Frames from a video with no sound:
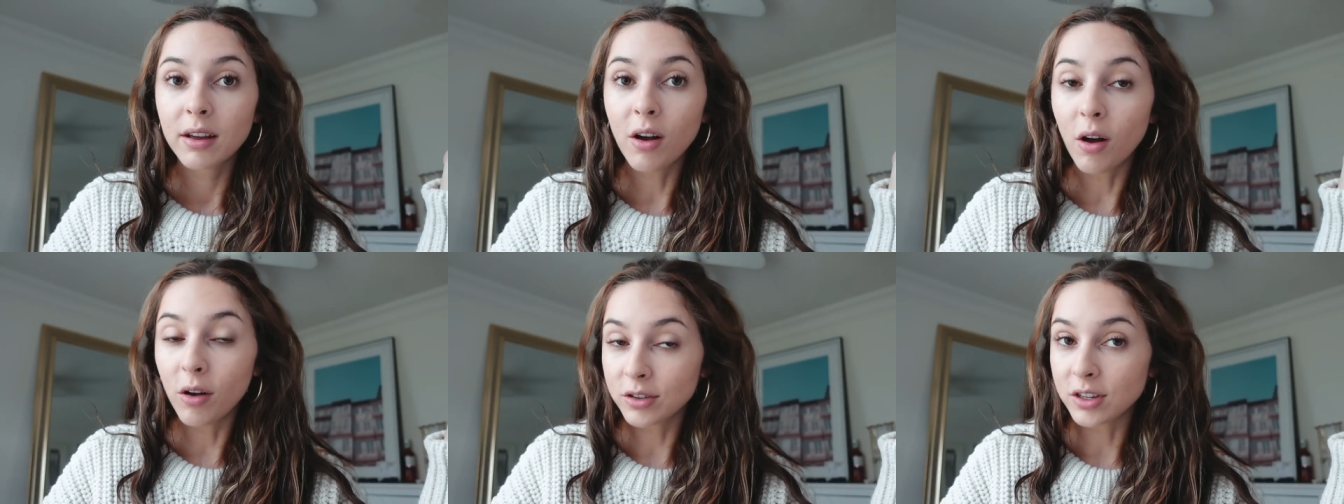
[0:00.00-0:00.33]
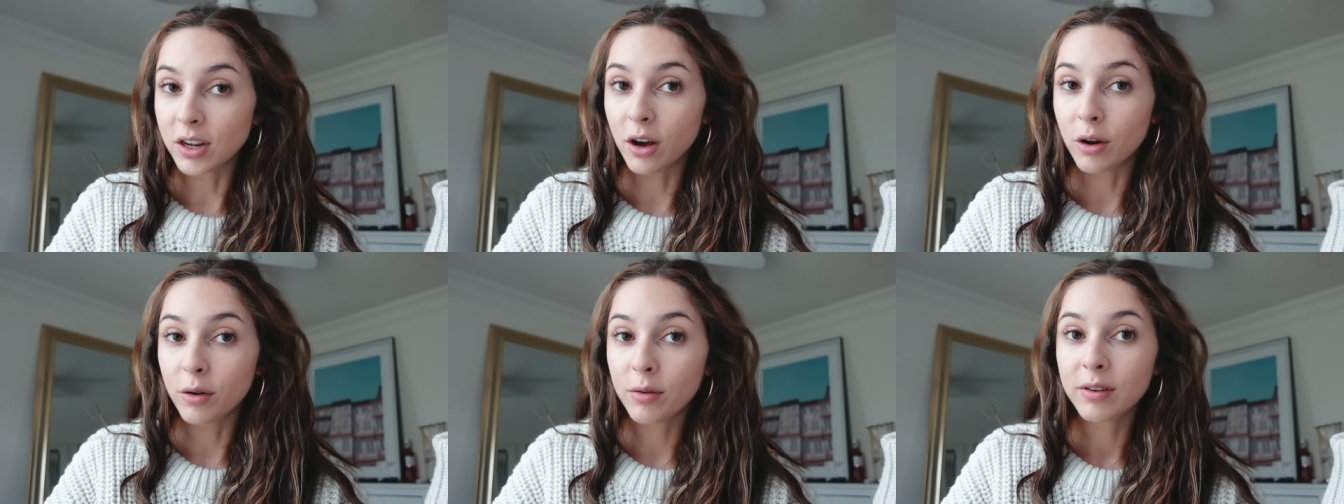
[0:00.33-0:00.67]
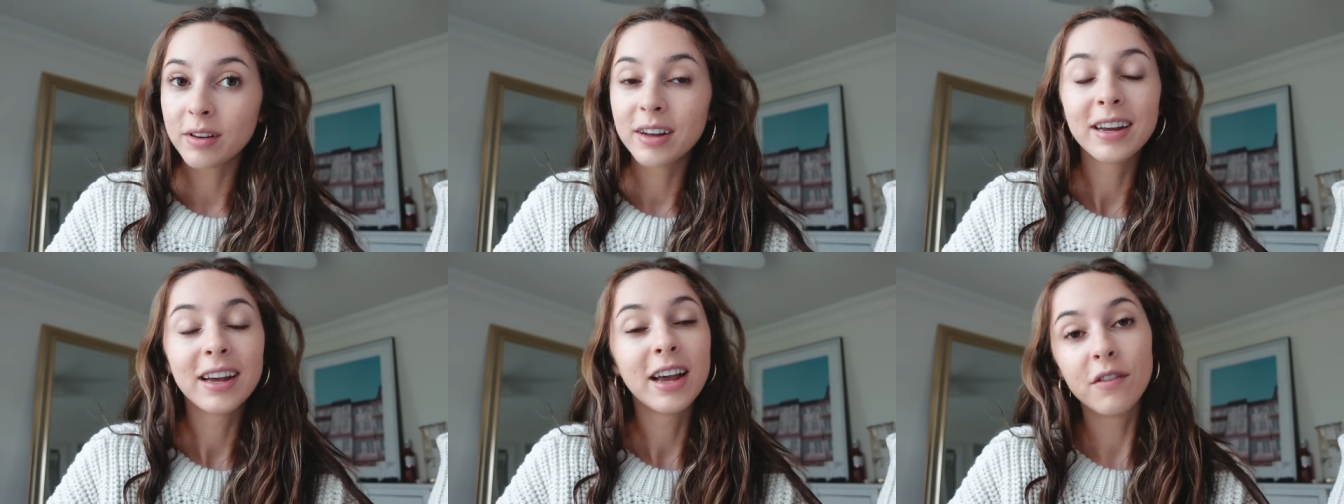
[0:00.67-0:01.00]
Also,
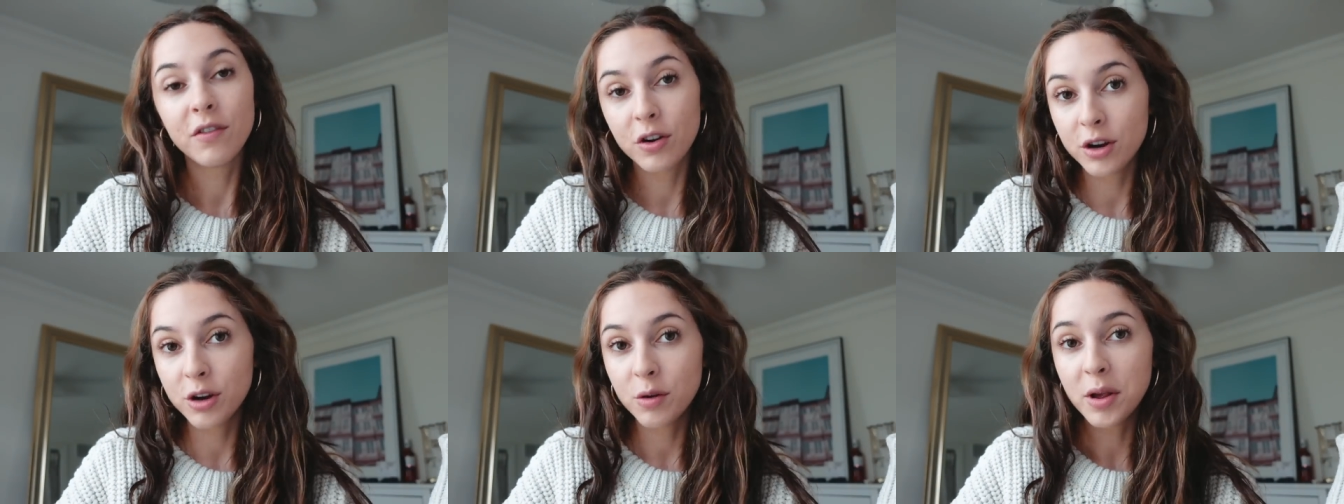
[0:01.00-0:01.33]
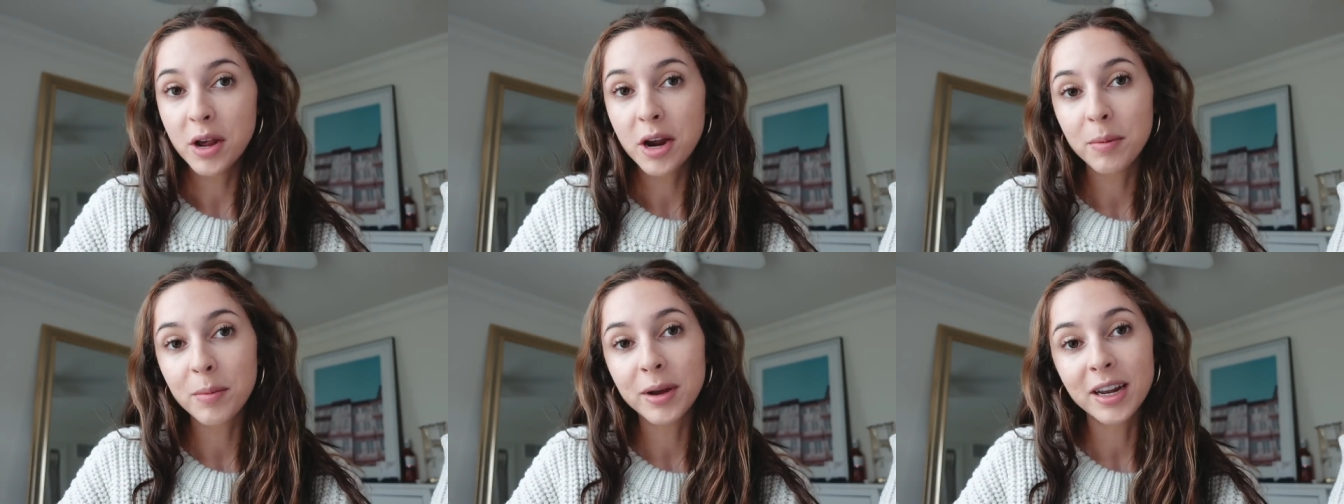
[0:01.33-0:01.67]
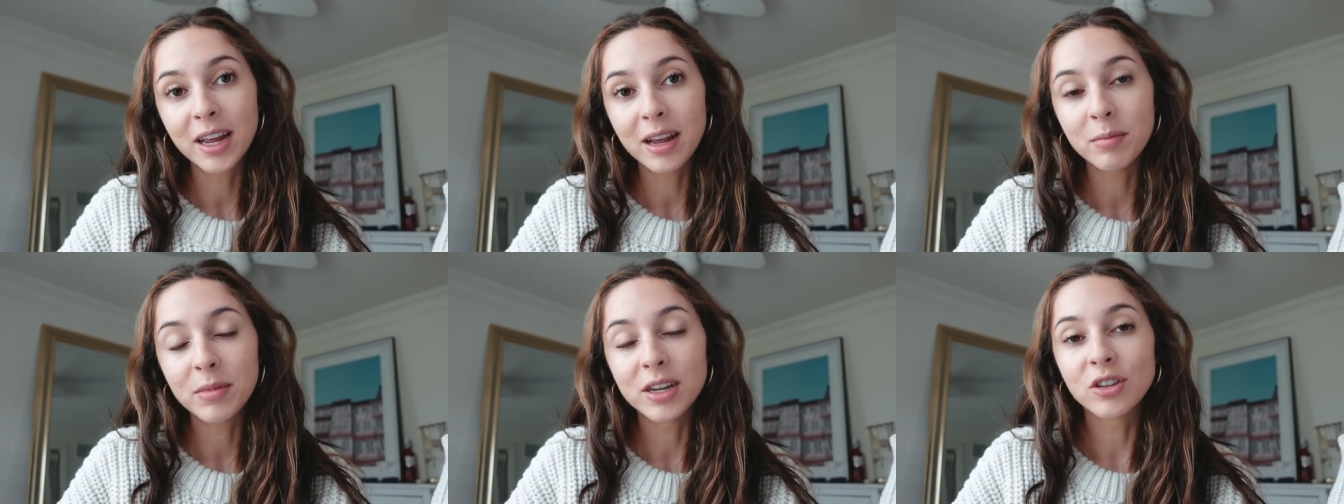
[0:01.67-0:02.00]
if you're new here, my
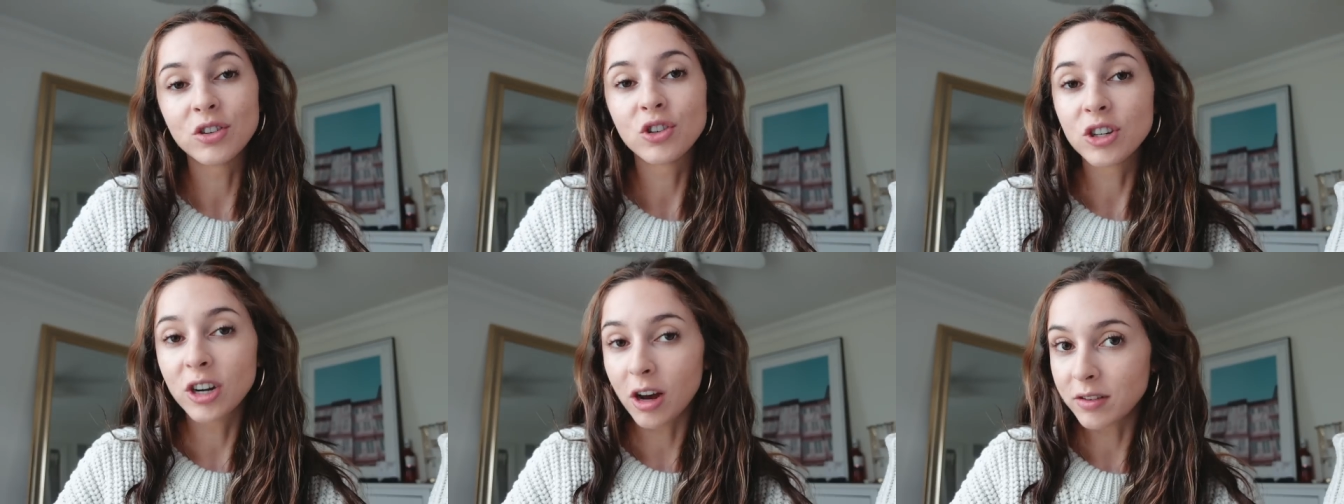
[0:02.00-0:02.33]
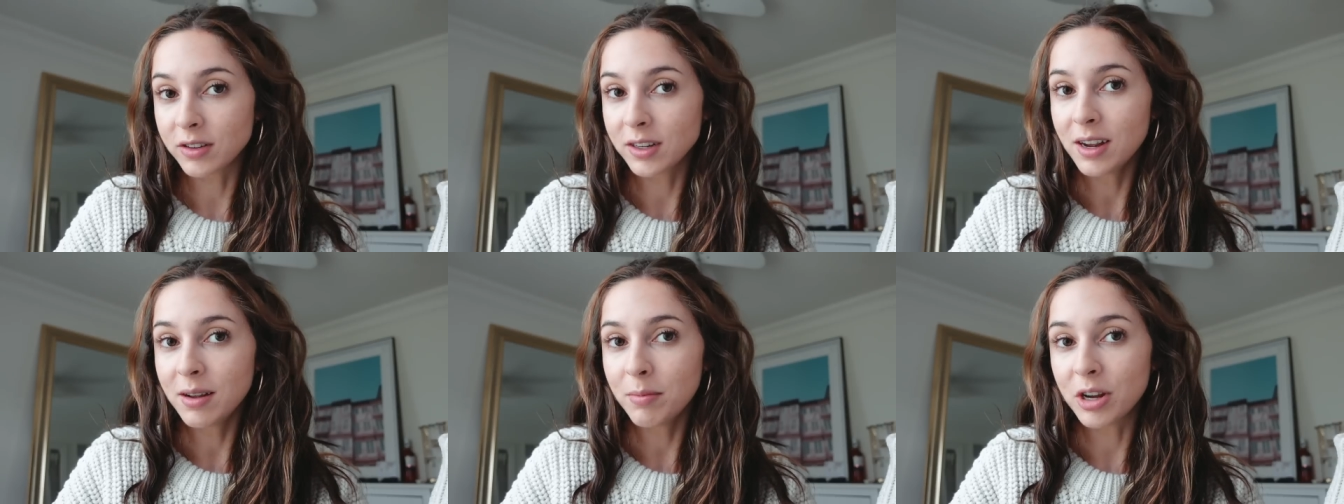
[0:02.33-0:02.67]
name is Chelsea.